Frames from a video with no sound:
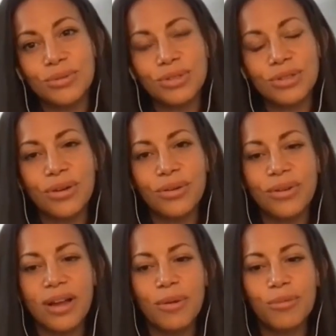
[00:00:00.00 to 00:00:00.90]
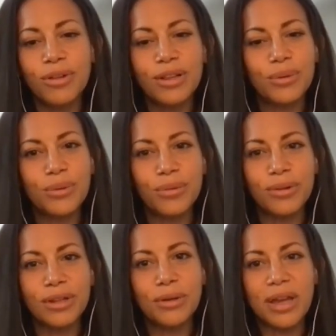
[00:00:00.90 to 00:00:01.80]
So really cool,
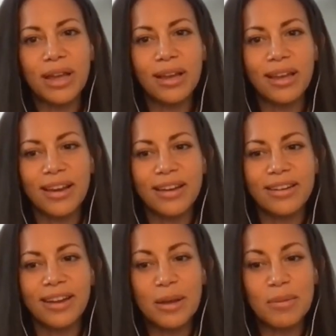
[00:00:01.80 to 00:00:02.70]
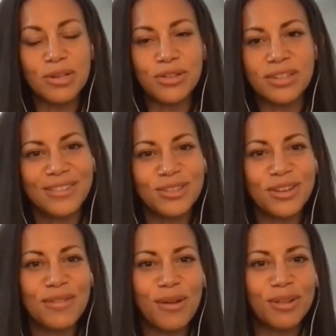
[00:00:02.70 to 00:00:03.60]
really unique and ambitious, which I
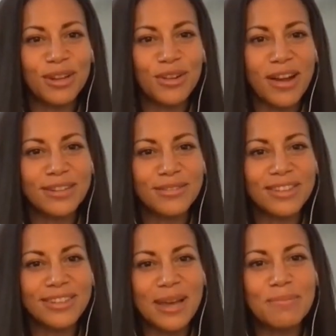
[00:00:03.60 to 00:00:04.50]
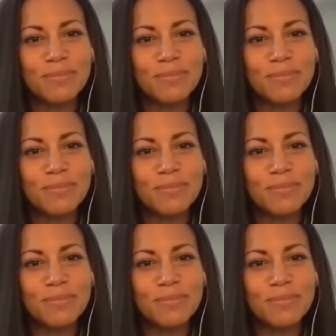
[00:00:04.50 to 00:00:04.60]
found really attractive at the time.